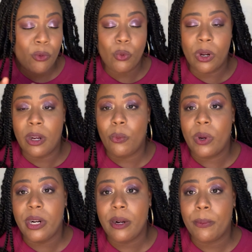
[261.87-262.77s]

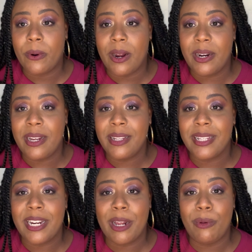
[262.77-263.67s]
one of the products,
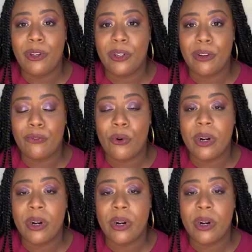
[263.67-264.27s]
and I'm looking forward